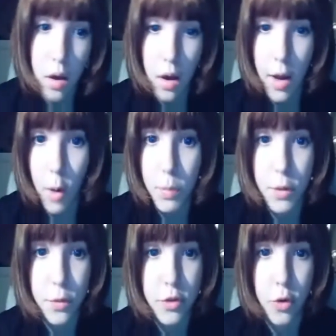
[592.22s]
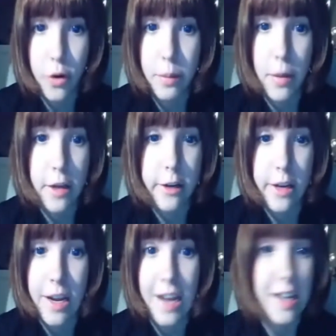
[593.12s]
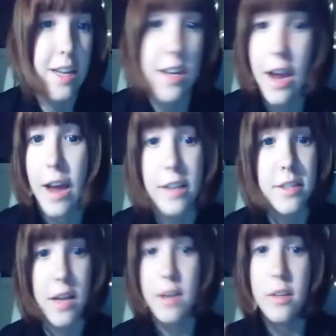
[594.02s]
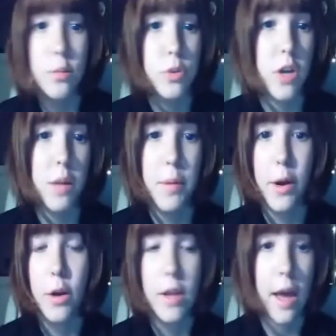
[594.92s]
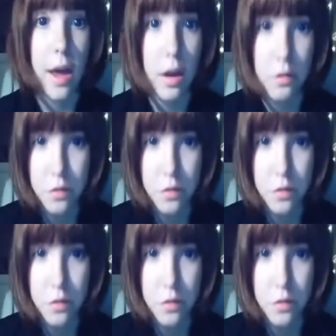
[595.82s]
Hope you enjoyed my Canadian accent, which I apparently have.